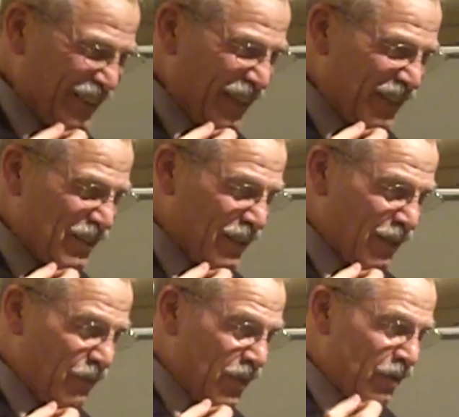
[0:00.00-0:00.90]
so that's
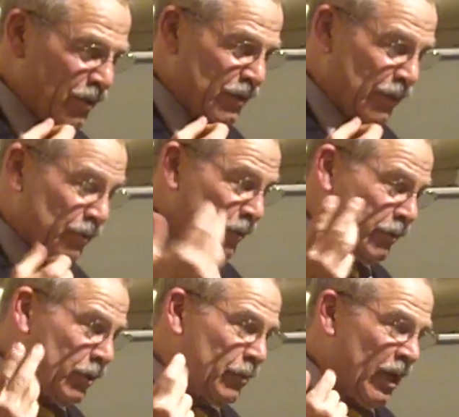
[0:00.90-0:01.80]
uh, so I was
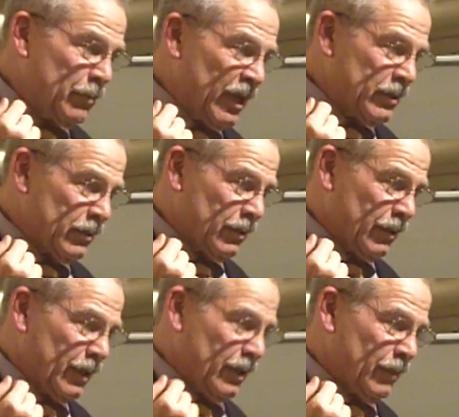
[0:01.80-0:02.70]
recruited by a major
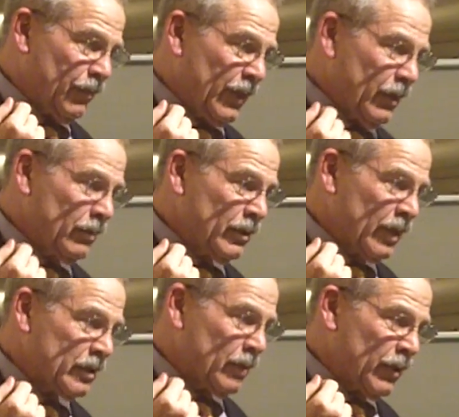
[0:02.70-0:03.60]
uh, who
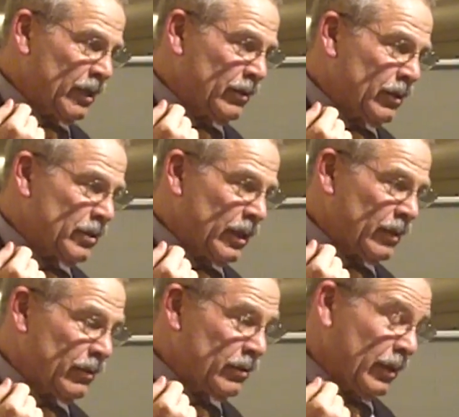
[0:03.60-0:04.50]
knocked on my door in San
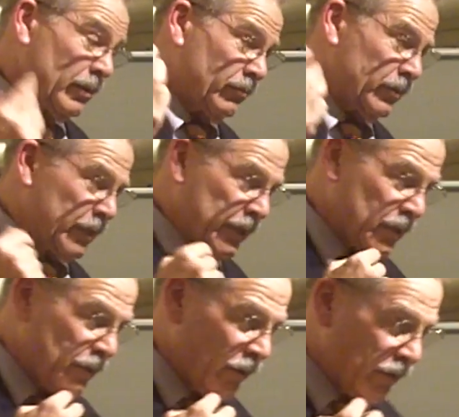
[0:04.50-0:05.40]
Antonio. Hey, would like
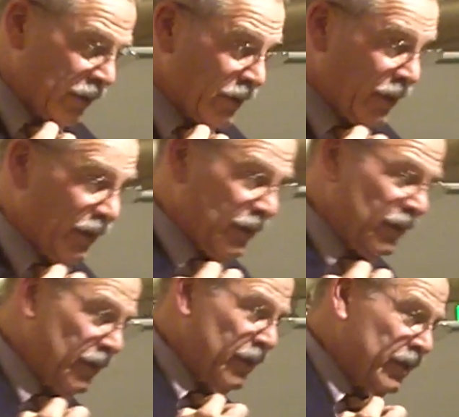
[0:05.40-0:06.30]
to come over? And I said, yeah,
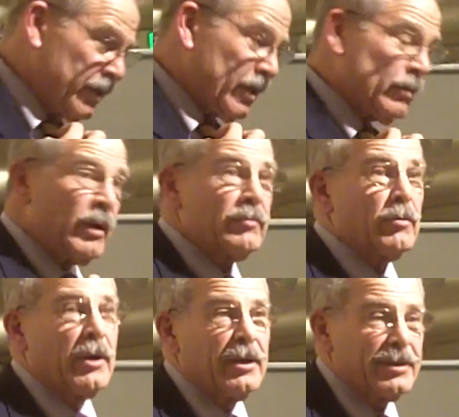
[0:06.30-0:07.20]
I need, I need to get away
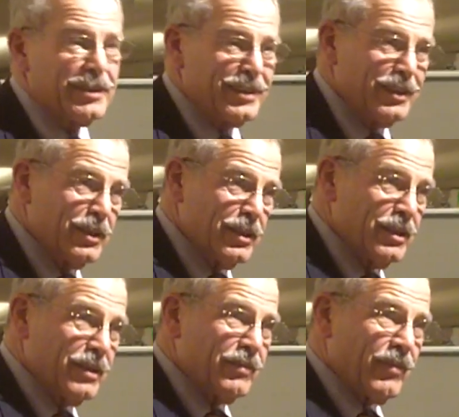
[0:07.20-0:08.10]
for a while was this
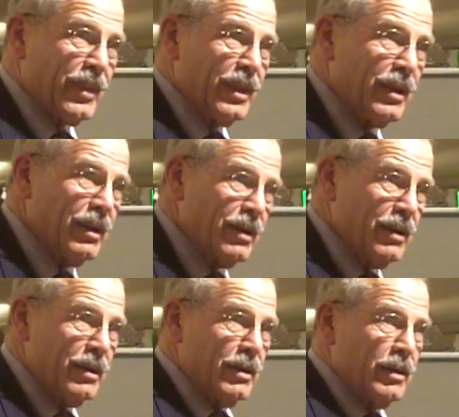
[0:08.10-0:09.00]
major in the
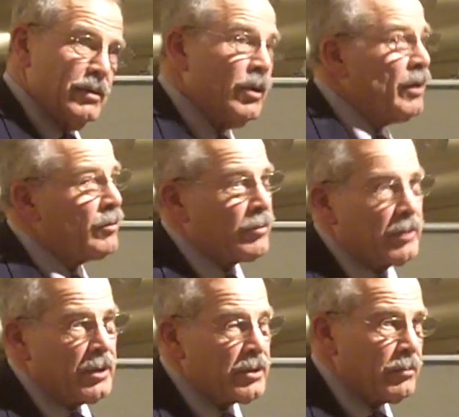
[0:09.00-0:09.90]
U.S. Army or No,
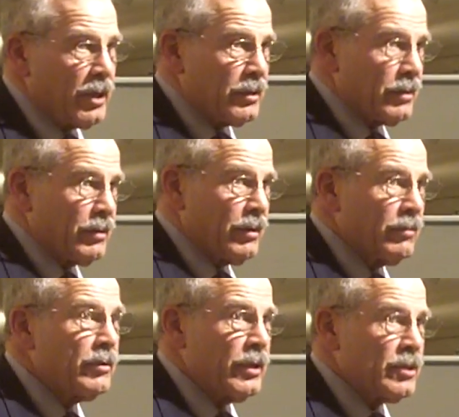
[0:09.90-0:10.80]

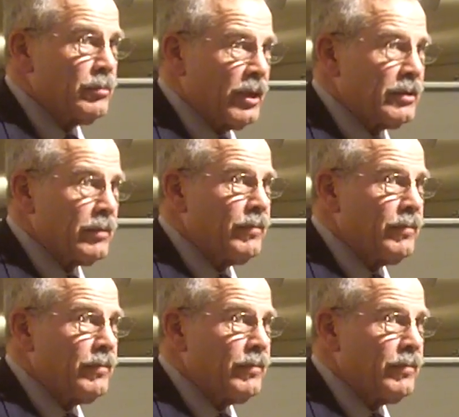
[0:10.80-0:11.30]
he So, so